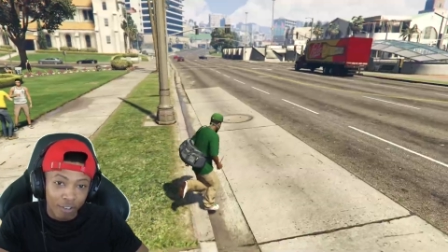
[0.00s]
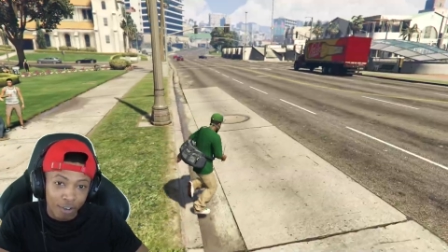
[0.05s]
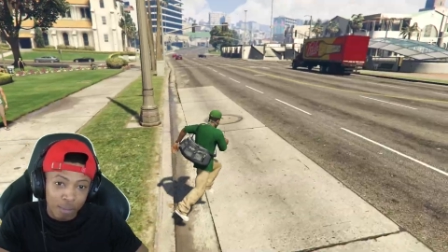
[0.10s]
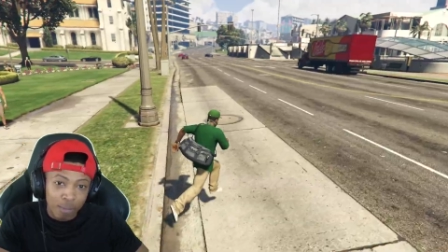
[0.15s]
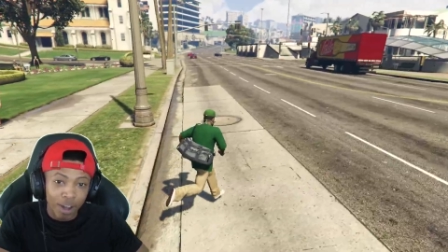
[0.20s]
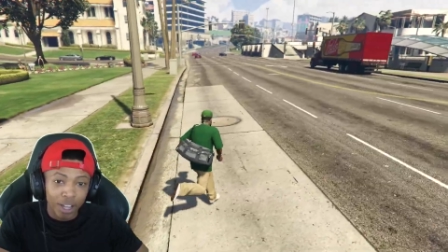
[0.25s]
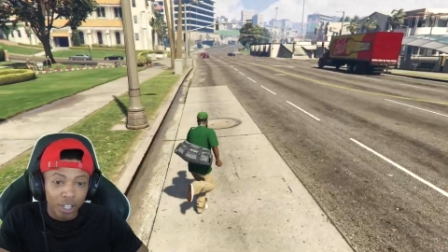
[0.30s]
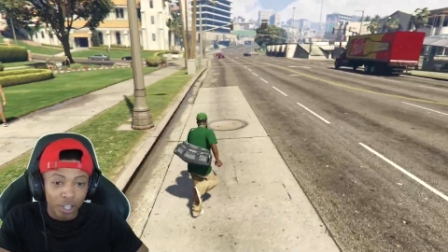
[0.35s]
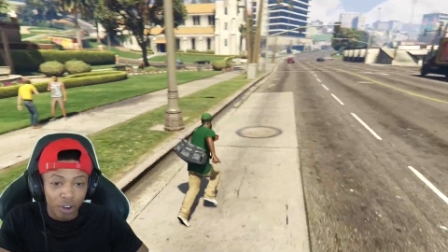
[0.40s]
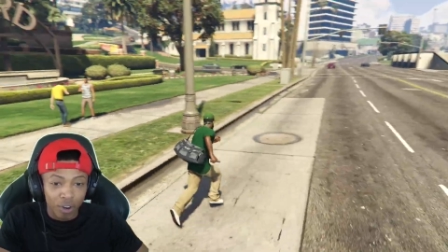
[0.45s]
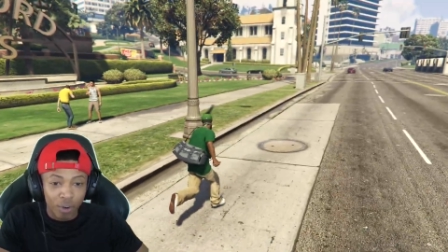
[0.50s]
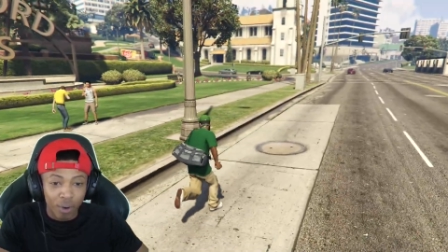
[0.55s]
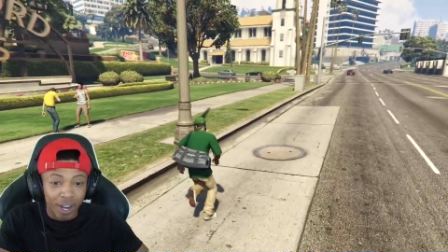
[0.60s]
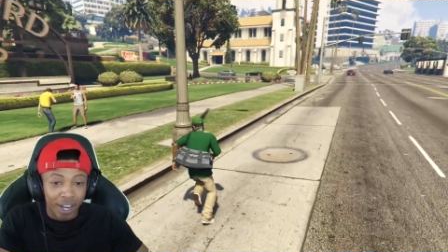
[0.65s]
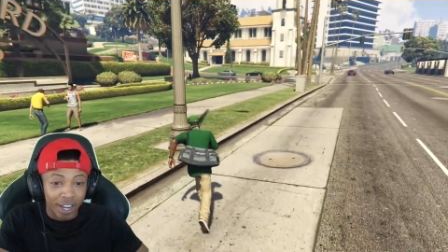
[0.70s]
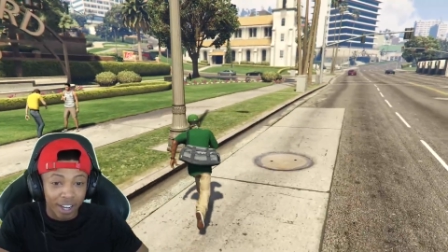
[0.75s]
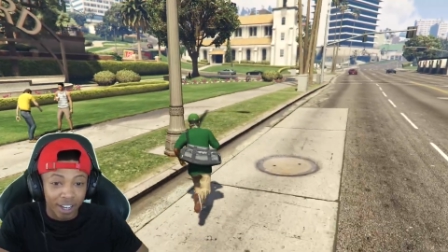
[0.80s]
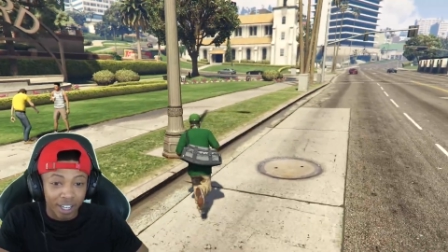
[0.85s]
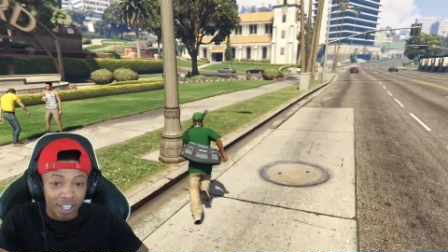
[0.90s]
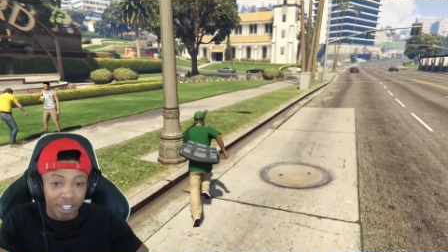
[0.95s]
We about to go,
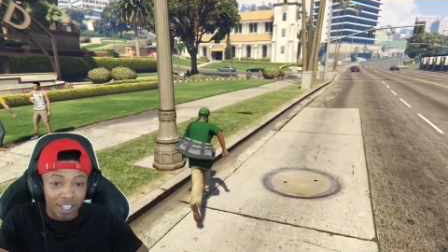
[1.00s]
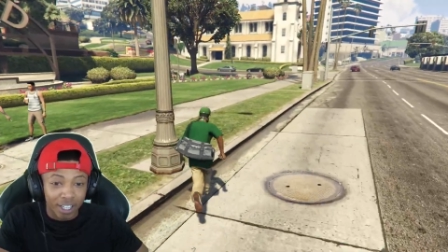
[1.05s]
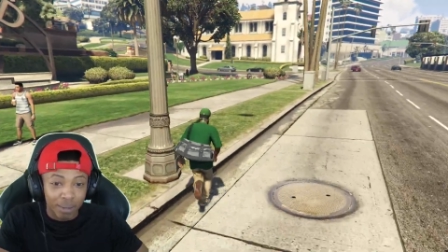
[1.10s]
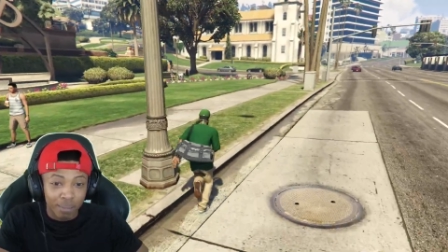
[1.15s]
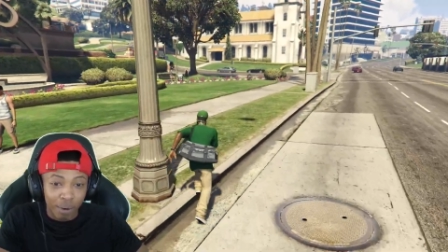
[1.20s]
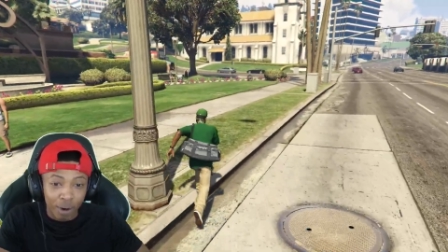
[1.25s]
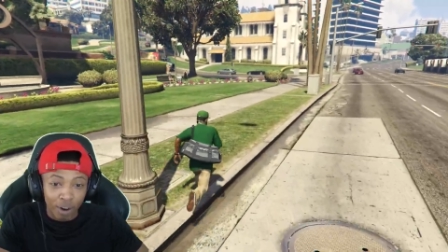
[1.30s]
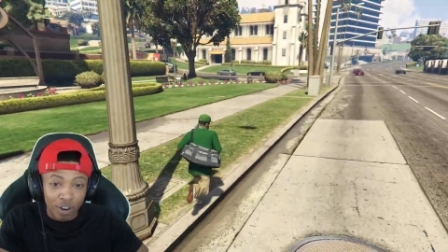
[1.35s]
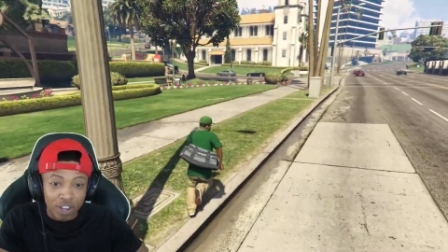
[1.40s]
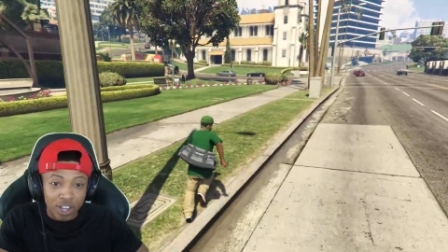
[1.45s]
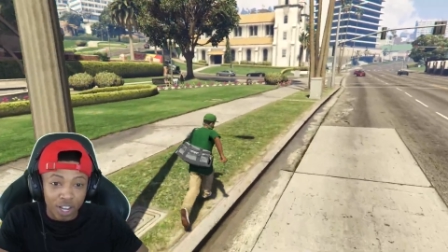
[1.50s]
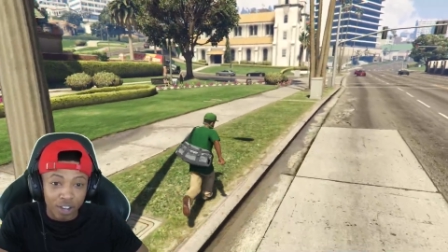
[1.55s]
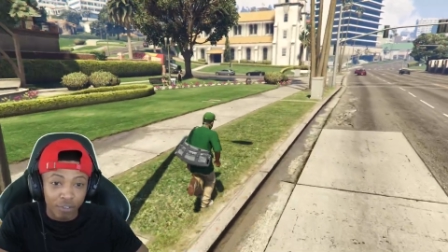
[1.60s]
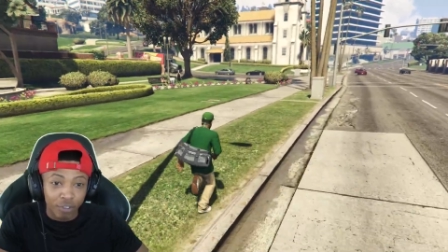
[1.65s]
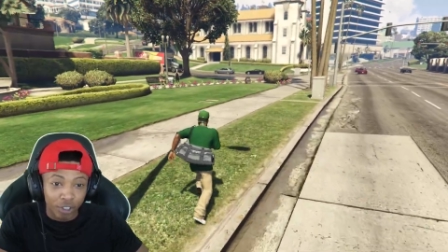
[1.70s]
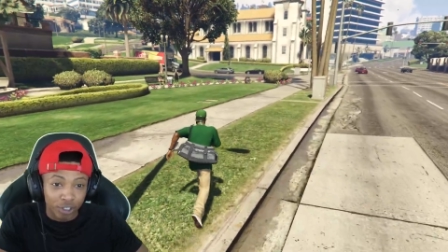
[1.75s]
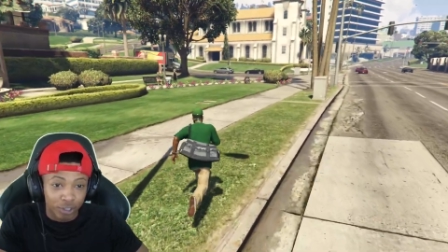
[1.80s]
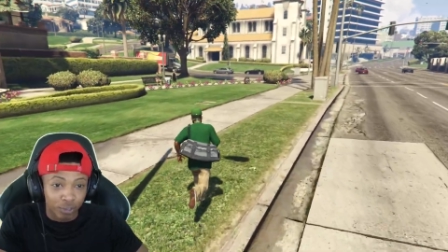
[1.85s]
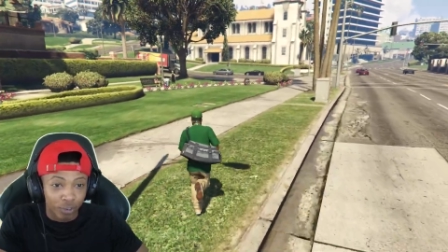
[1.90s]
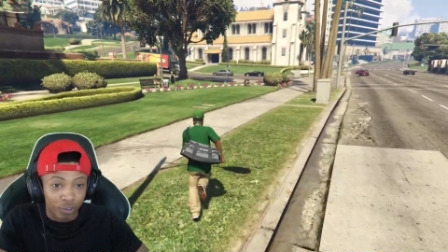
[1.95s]
uh, Lamar is looking
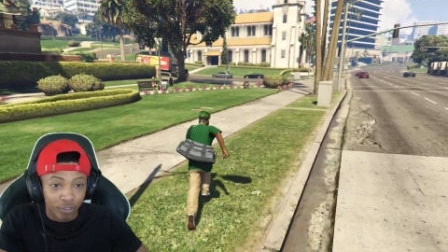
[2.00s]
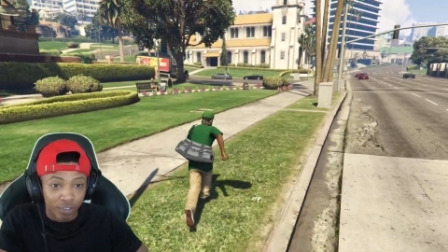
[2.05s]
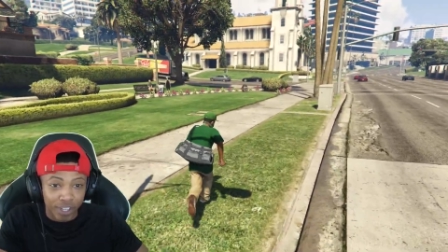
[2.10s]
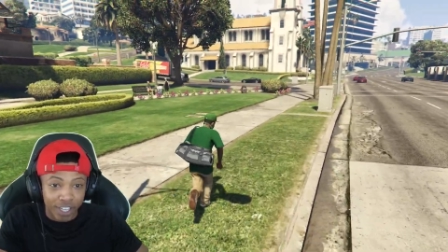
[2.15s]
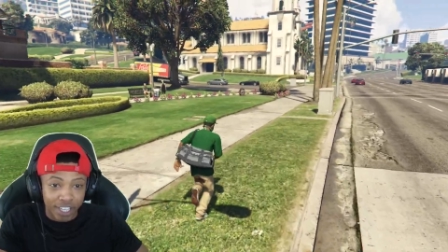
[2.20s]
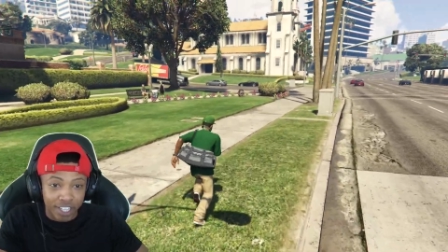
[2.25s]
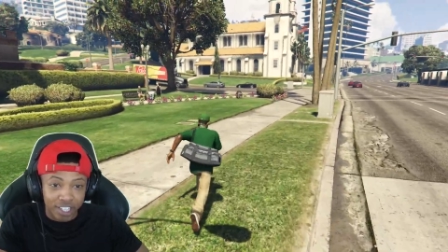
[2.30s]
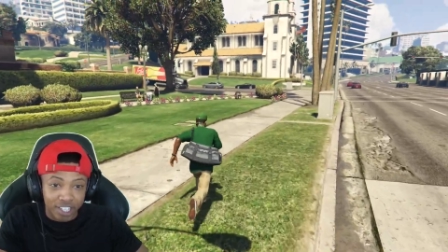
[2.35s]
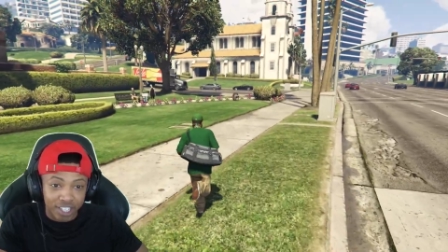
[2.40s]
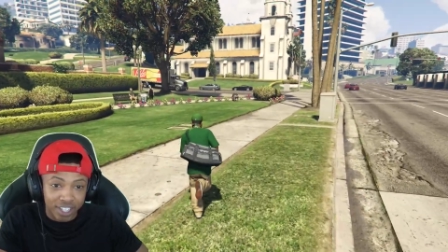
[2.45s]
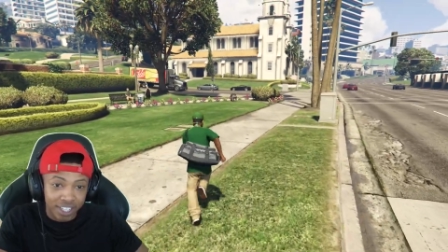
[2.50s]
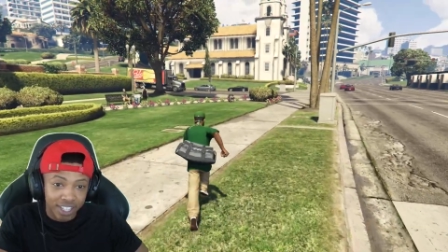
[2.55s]
for some revenge.